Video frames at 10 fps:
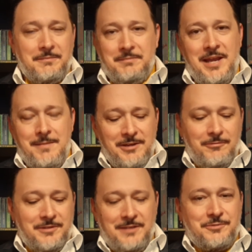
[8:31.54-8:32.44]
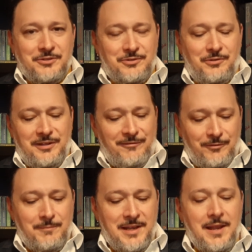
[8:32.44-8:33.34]
Maybe redemption's only
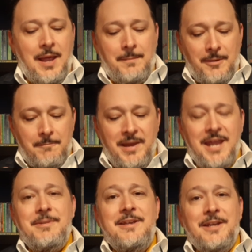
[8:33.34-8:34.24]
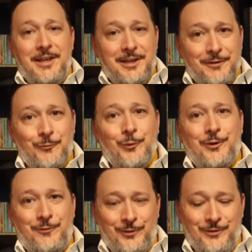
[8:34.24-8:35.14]
for men, but maybe it can
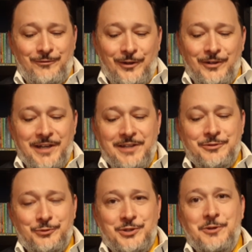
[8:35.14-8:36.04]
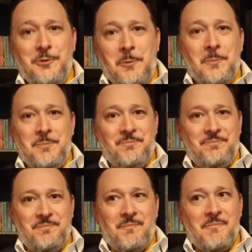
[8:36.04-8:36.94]
work for a fallen angel too.
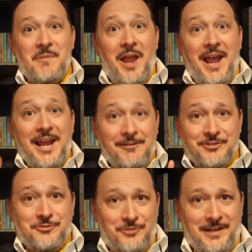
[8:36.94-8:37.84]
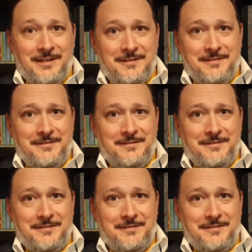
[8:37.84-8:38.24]
I have to try.